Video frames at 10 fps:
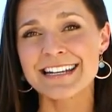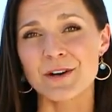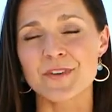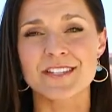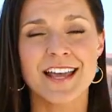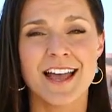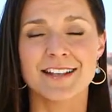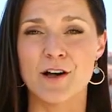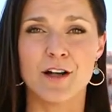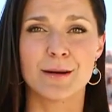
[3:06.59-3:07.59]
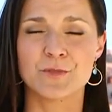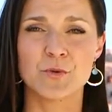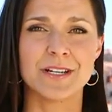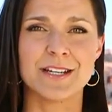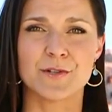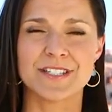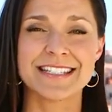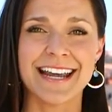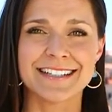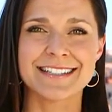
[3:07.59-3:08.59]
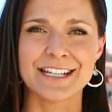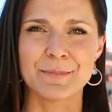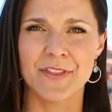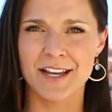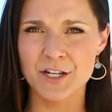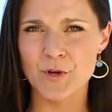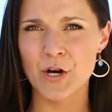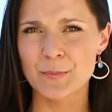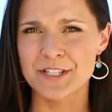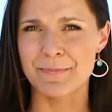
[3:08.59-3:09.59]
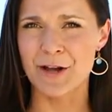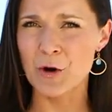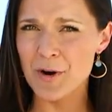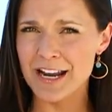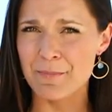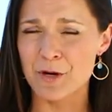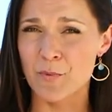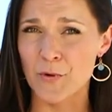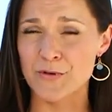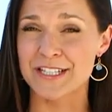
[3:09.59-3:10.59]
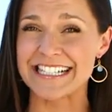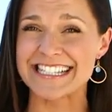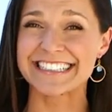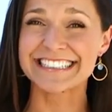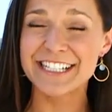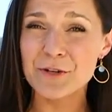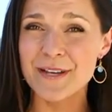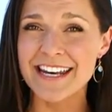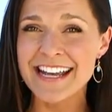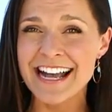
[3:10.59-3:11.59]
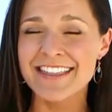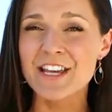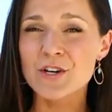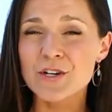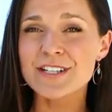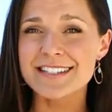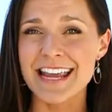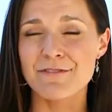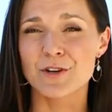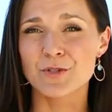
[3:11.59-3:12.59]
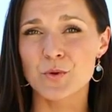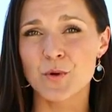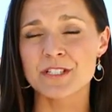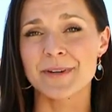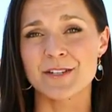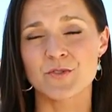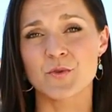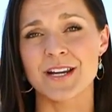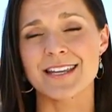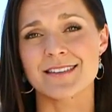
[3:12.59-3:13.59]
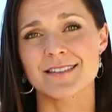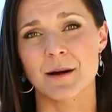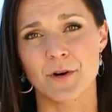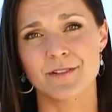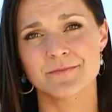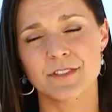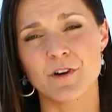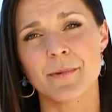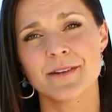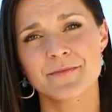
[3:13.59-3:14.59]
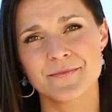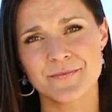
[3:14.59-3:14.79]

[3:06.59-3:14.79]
Now, this has all come to a near standstill, but the country hopes that by opening up their borders at least a little bit, they could save their tourism industry this summer. Robin?